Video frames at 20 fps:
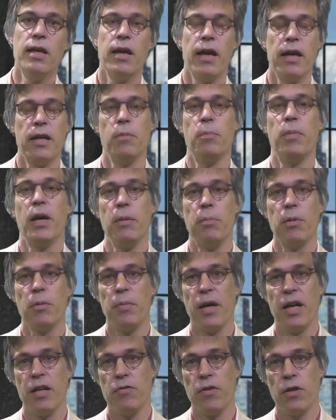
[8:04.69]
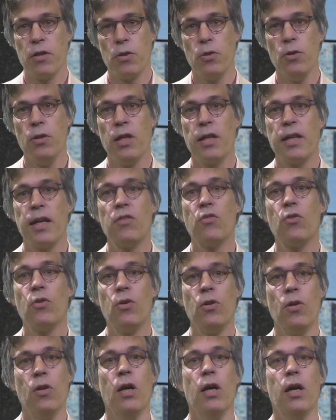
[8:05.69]
and the paper by Van Gulik et
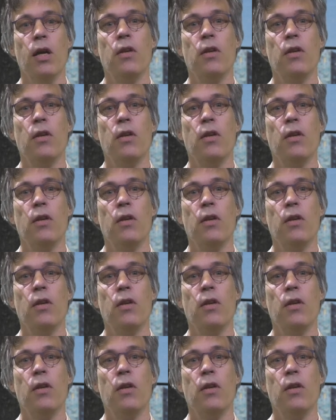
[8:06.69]
al.